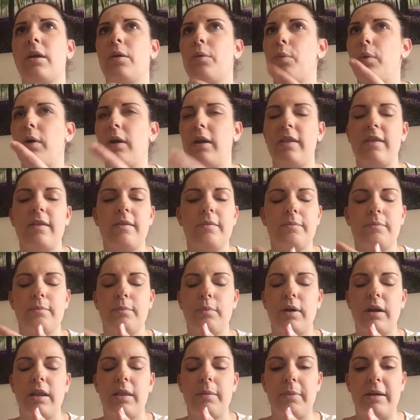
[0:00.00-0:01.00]
one of
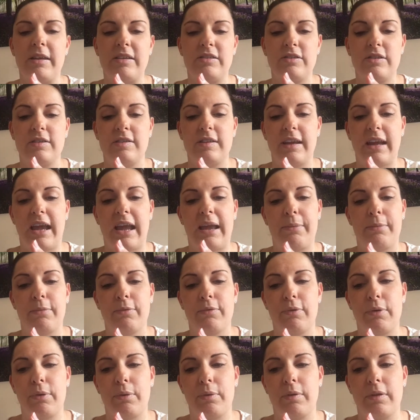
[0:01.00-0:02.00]
the messages that came
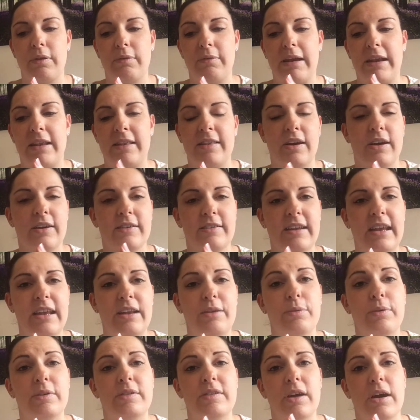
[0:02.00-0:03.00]
through on the reading that I
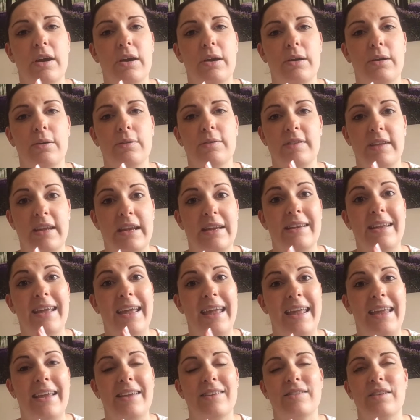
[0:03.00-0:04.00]
did was
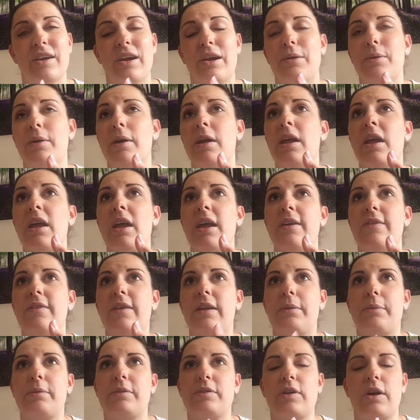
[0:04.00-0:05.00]
OCD. So if
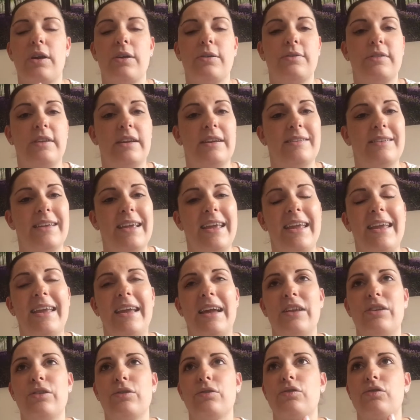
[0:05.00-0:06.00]
anyone's got OCD
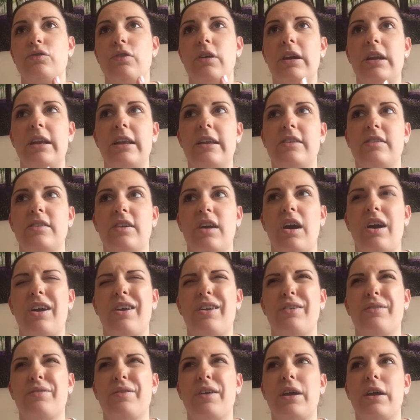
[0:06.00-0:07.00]
and you're struggling to
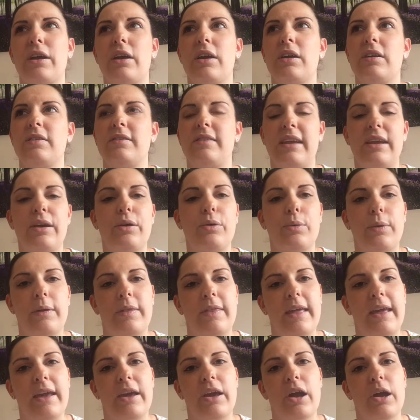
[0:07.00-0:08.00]
kind of deal
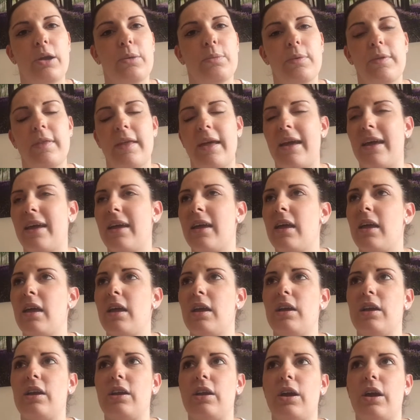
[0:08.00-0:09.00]
with it, cope with it,
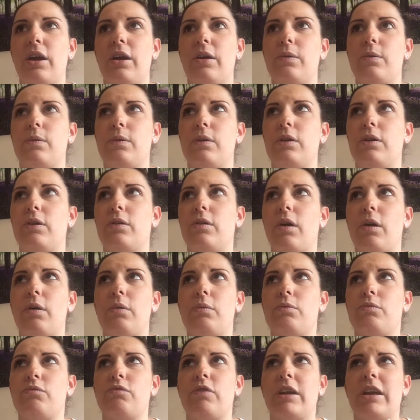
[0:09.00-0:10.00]
you
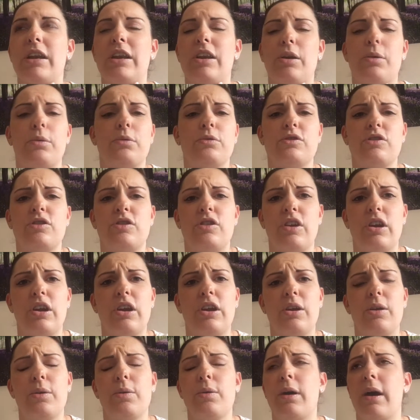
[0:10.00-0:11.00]
don't really know what to
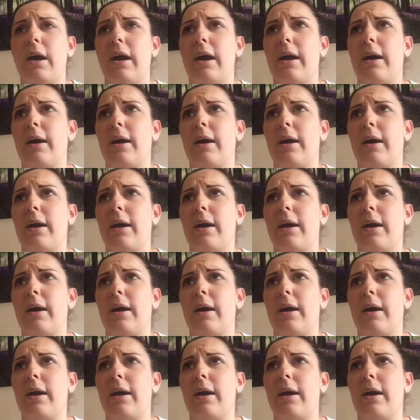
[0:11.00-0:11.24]
do.